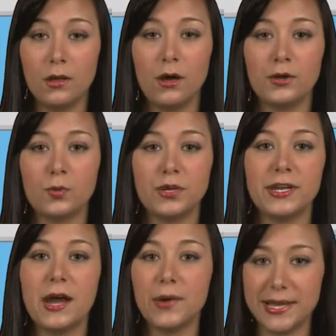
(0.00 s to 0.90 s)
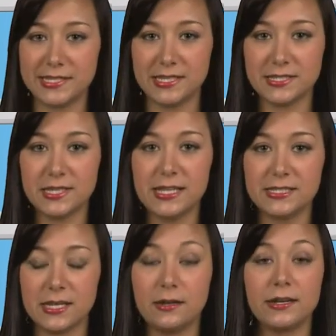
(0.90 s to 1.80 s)
Underwood now has his sights
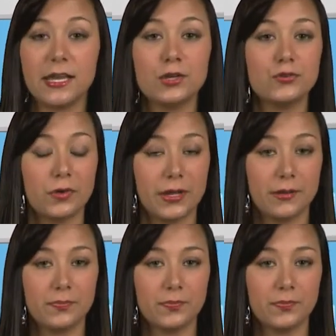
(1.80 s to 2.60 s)
set on Android.